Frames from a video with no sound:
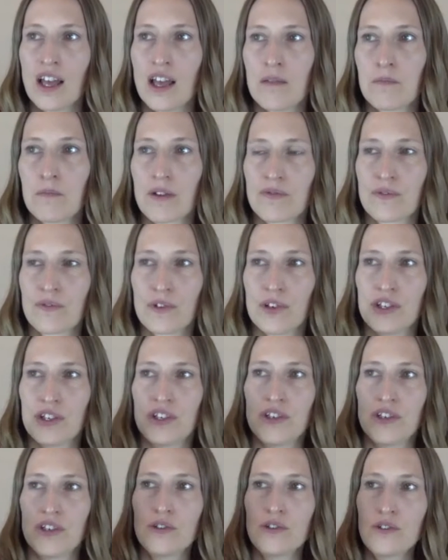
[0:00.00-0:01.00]
but for
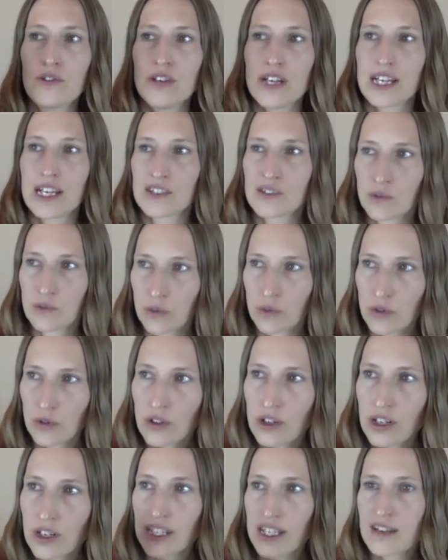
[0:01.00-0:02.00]
you, it's
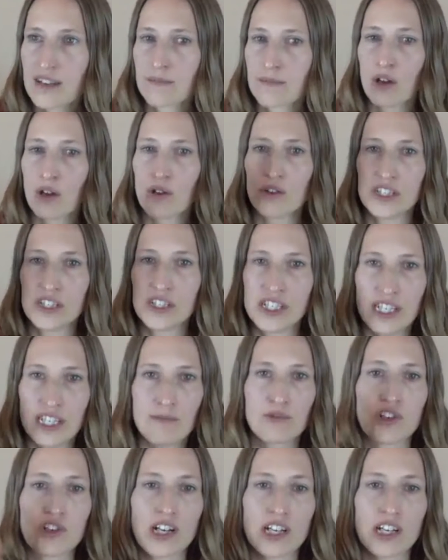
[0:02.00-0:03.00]
really about
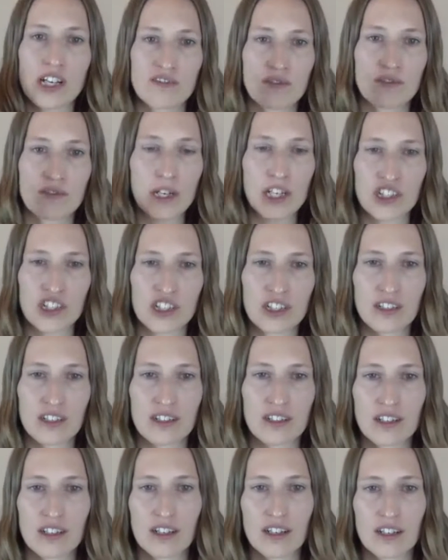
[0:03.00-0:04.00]
deep transformation,
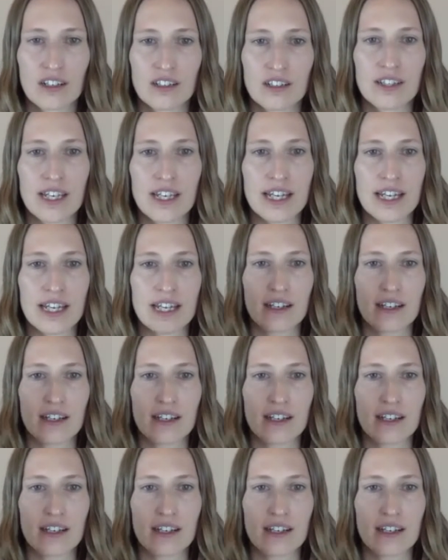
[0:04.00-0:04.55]
like